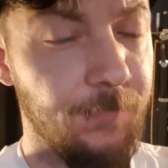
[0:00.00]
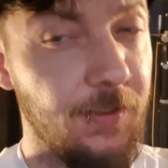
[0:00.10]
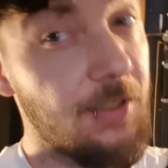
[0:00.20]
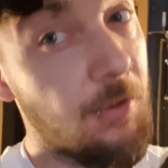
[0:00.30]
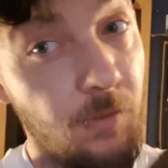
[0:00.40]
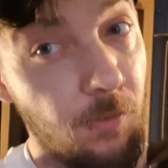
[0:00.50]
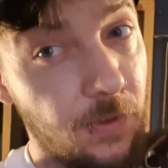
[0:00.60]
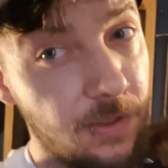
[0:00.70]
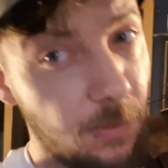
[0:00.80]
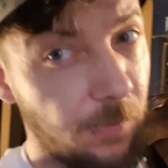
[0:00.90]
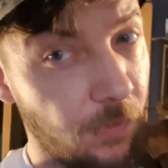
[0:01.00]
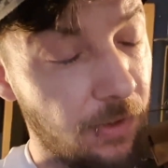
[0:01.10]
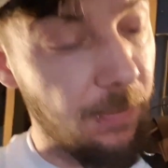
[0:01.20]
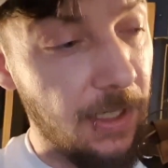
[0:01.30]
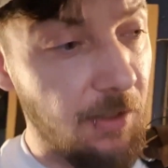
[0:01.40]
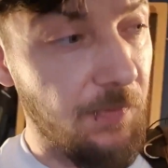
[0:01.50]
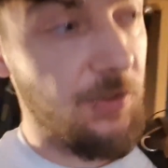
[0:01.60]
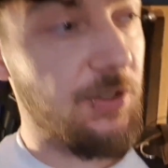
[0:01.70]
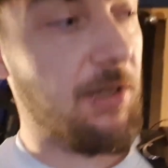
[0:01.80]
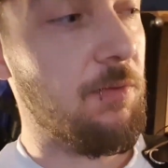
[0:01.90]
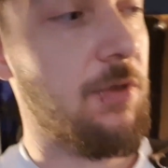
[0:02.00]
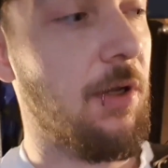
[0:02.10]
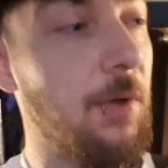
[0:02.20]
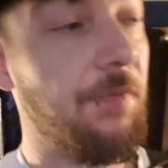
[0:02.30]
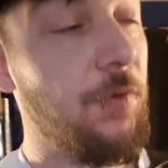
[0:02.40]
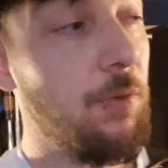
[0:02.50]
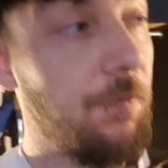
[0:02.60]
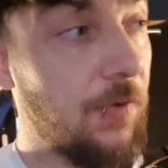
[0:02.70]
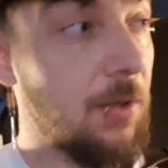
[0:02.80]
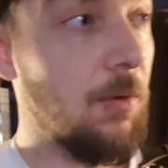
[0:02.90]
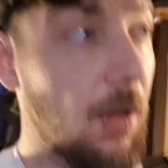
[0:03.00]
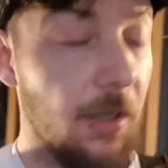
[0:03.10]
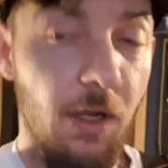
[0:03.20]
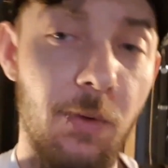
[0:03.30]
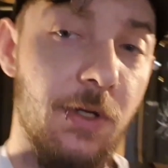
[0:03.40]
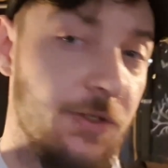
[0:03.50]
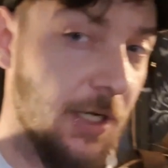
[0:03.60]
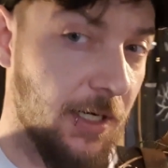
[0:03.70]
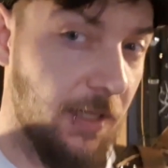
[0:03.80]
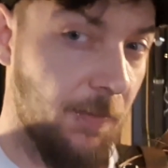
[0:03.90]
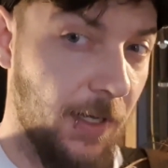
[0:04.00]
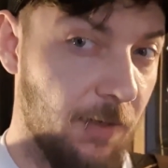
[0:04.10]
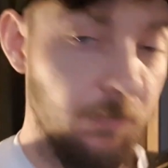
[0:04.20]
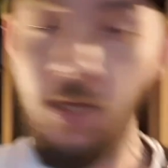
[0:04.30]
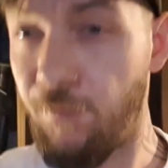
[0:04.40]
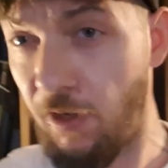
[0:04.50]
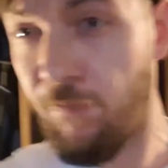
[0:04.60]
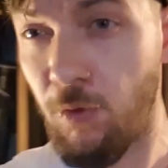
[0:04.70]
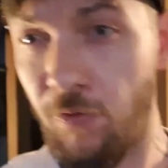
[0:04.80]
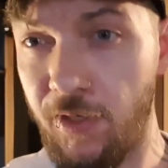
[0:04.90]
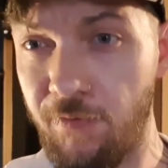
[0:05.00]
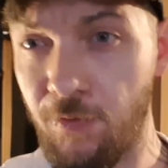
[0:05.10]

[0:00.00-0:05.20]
And these are all things that we've already made on this channel, so if you feel like going and checking them out, if you haven't already of